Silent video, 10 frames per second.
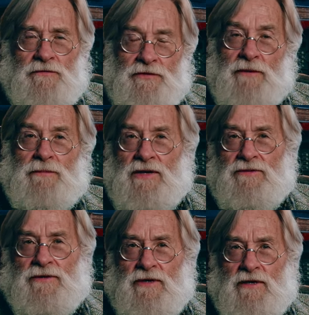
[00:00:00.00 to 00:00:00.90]
the
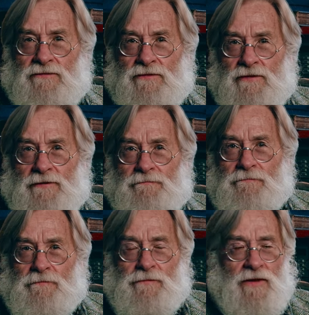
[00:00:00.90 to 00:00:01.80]
method of.
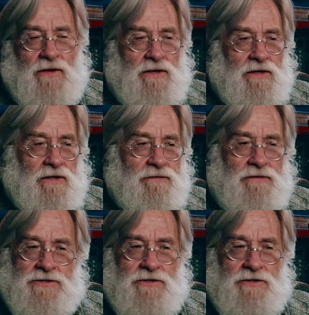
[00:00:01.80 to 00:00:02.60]
There's